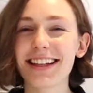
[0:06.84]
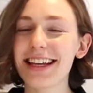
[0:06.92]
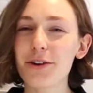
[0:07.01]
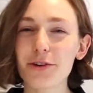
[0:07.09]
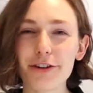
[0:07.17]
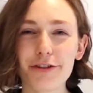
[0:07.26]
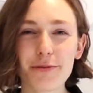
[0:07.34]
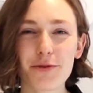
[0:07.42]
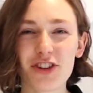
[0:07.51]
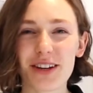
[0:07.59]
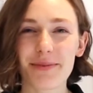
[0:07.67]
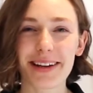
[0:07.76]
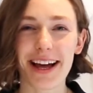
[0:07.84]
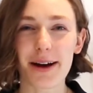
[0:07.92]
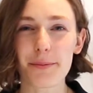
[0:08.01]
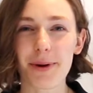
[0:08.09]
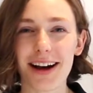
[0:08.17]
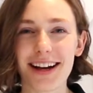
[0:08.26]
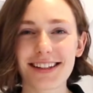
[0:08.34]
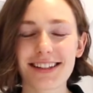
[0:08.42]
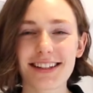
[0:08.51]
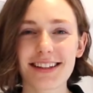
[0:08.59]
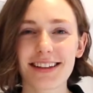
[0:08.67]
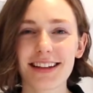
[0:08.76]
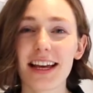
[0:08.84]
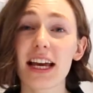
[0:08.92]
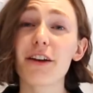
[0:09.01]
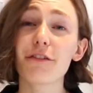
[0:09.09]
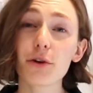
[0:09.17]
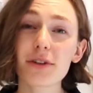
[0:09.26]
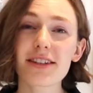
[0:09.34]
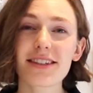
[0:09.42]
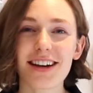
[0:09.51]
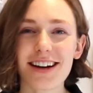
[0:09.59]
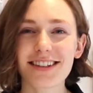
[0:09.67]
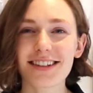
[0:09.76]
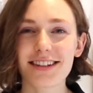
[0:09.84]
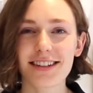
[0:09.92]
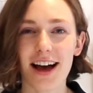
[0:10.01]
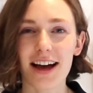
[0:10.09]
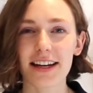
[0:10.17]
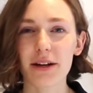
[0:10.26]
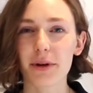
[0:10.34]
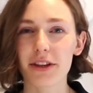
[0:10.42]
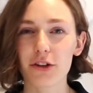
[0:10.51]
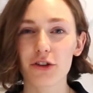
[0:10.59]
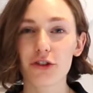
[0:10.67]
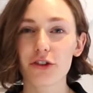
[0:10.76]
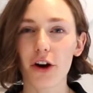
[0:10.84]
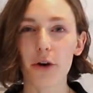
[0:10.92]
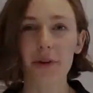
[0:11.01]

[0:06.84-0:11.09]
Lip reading: Leora from Cheap Alarm Parts. If you're stuck deciding whether you should go